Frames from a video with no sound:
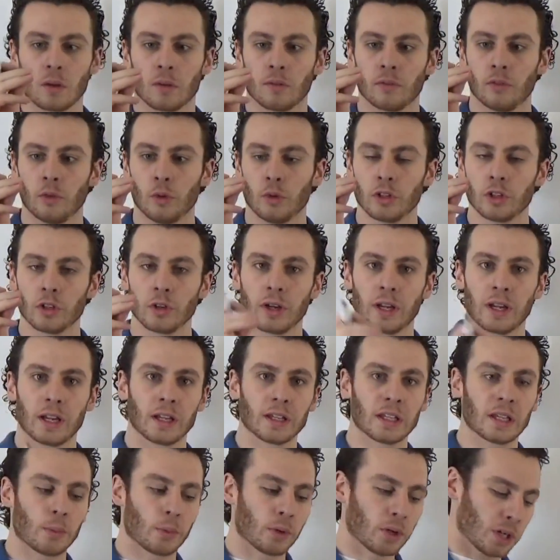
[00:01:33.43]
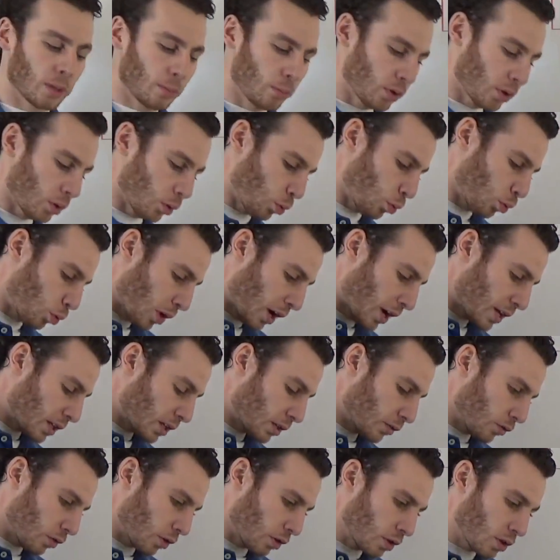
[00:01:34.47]
Food in our hand, and we're going to put it right
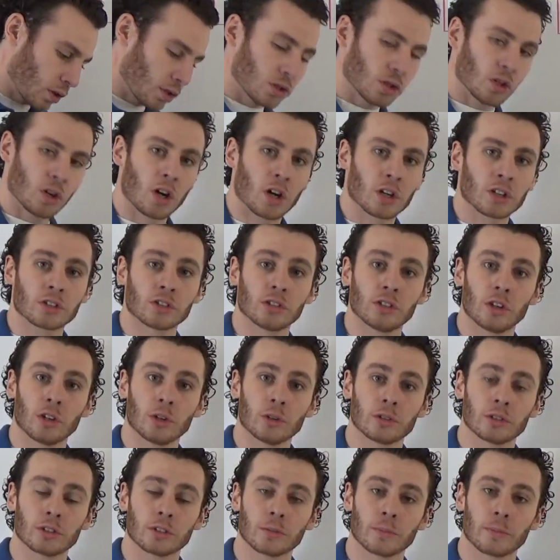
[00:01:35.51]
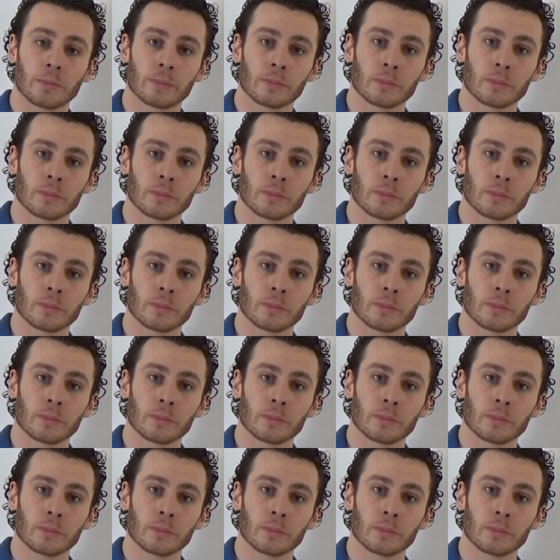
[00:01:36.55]
in front of the dog's nose.